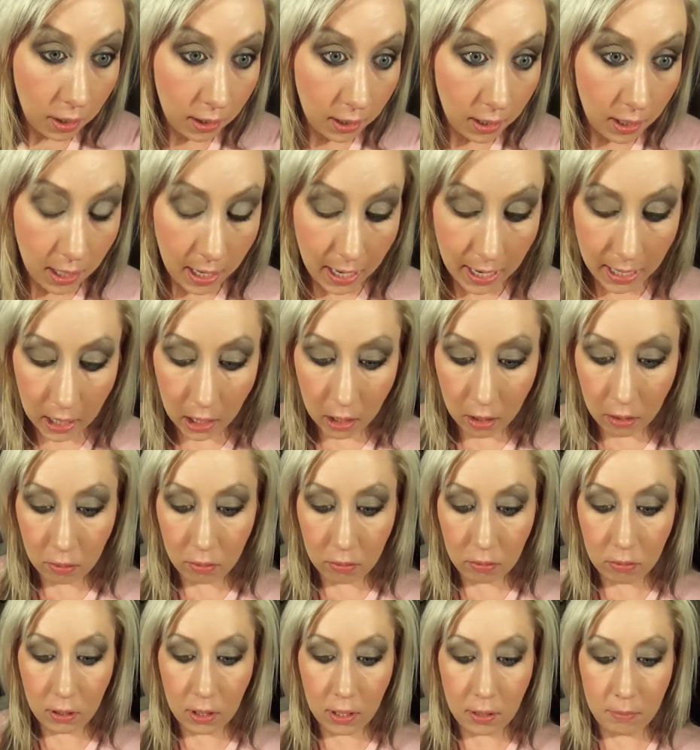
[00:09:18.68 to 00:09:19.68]
Now
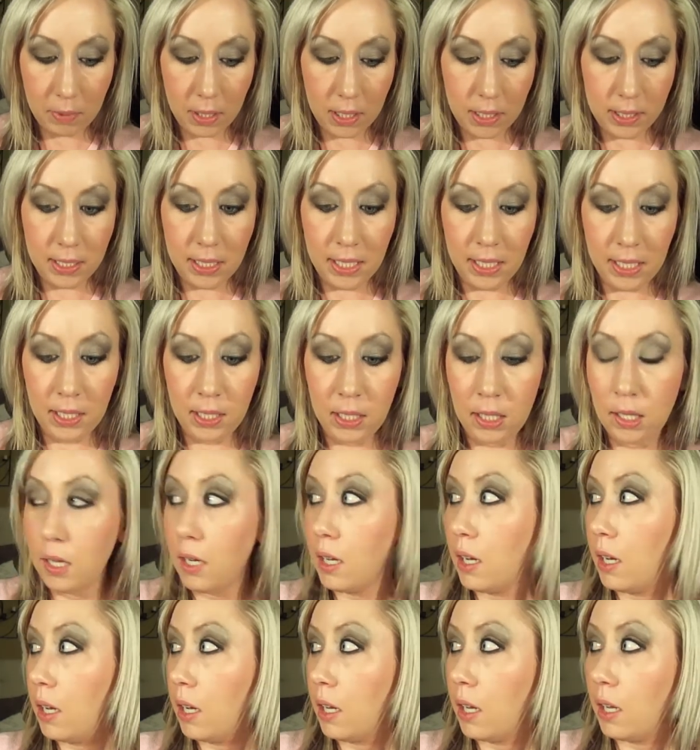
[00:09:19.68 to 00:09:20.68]
I'm going to take
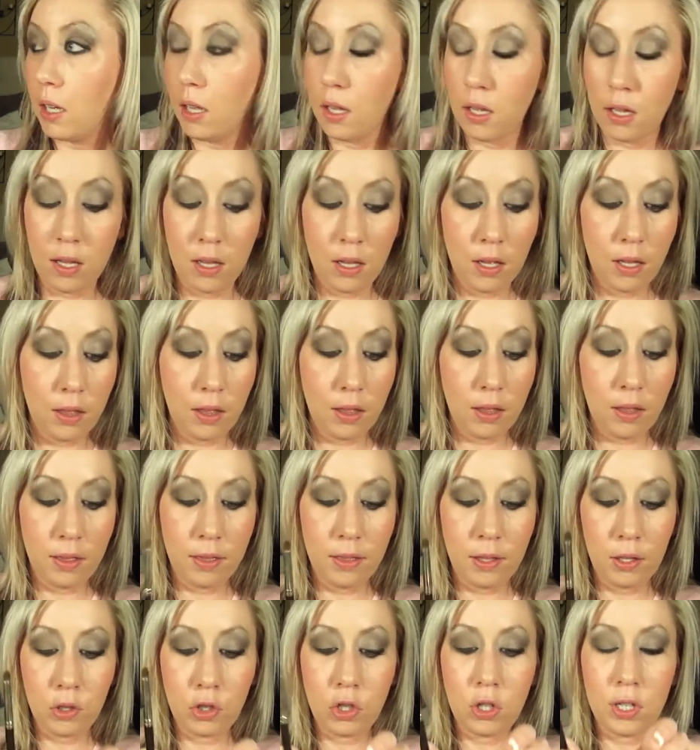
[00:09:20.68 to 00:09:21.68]

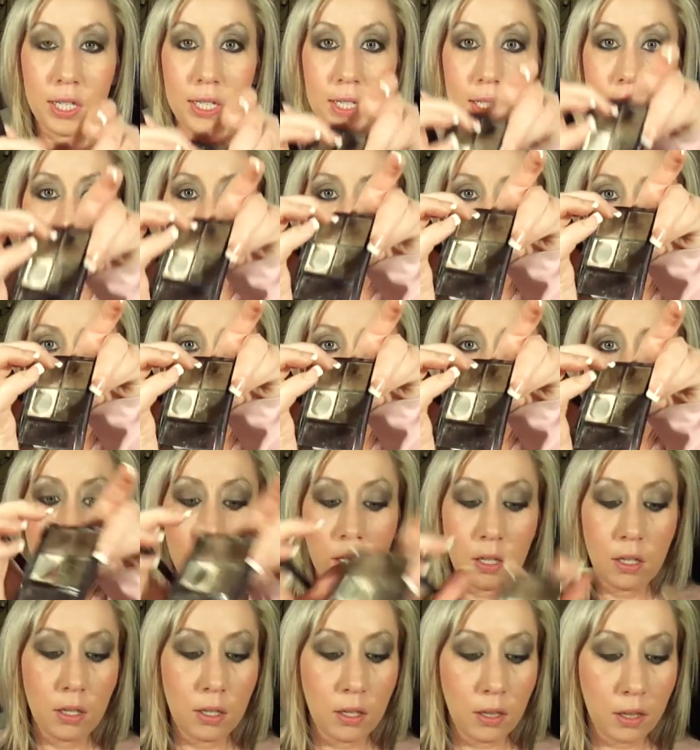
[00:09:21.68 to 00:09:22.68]
the crease color,
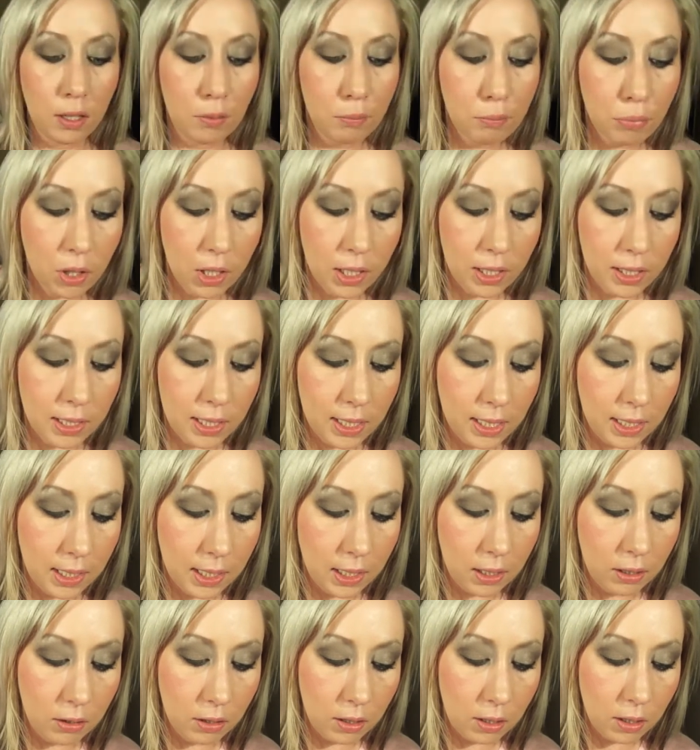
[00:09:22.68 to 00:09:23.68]
the bronzy
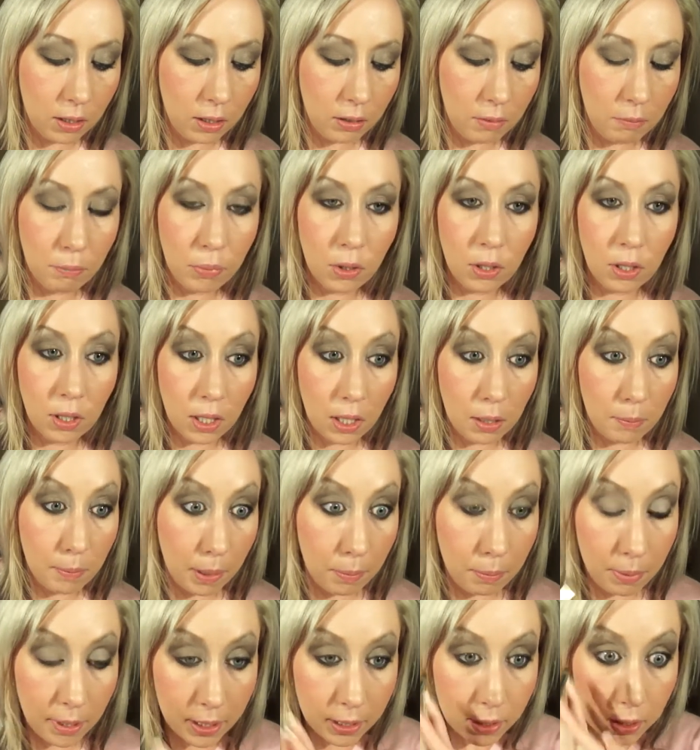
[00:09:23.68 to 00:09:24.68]
color, put it on
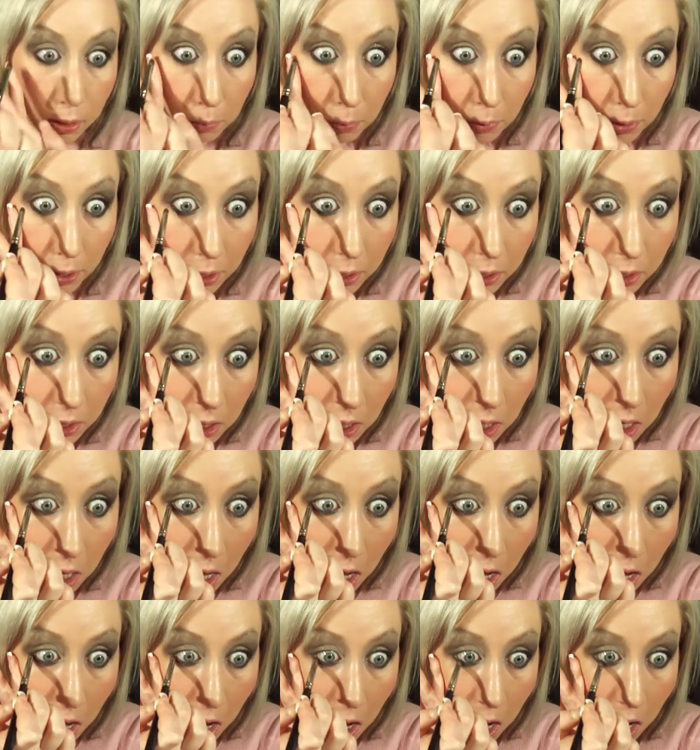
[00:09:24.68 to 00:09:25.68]
my pencil brush,
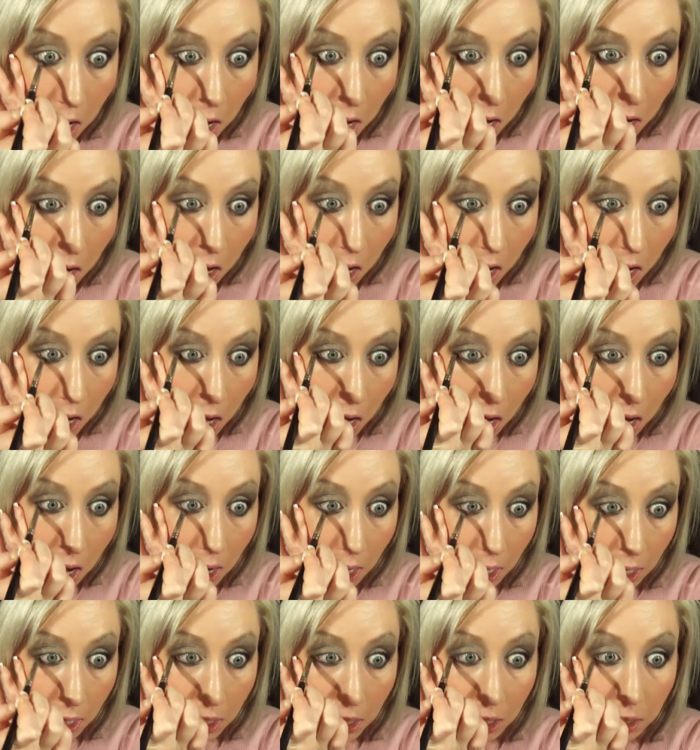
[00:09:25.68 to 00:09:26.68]

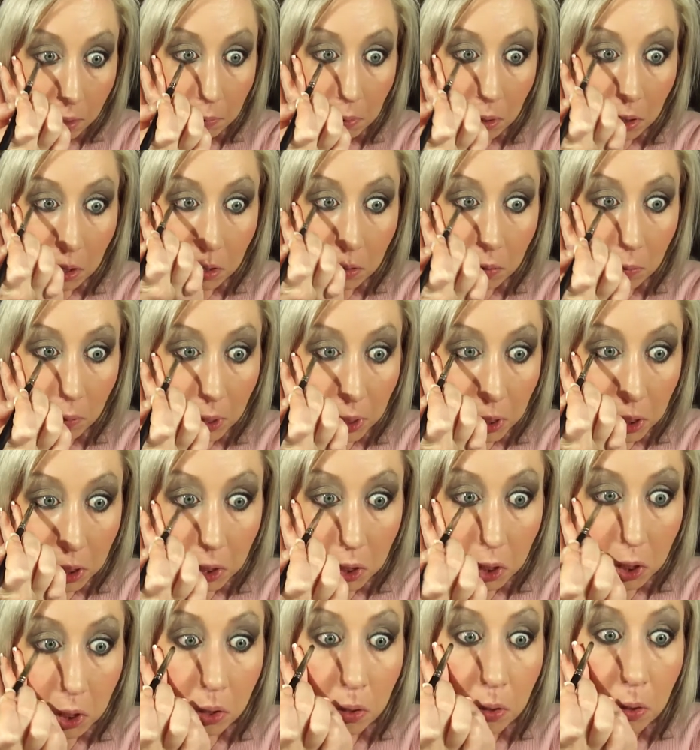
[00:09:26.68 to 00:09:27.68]
and I'm going
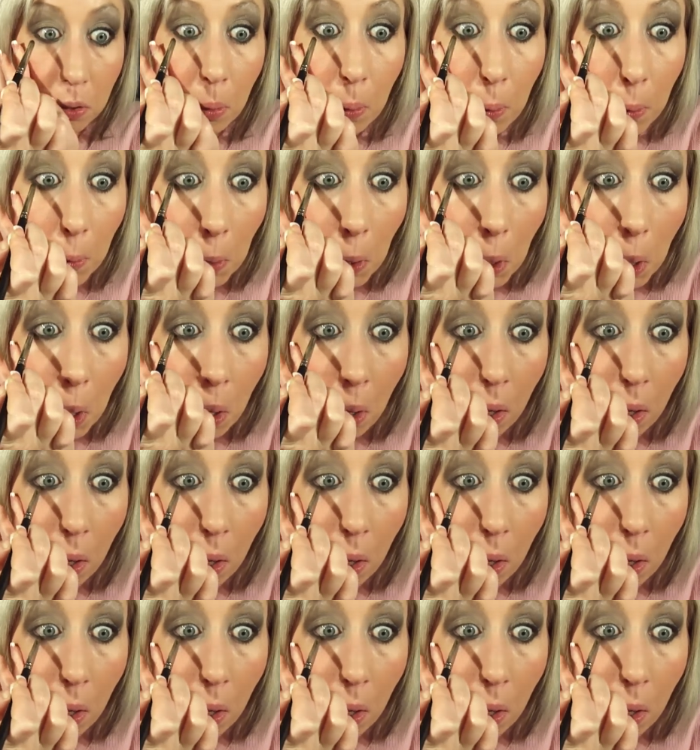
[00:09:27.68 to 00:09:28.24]
to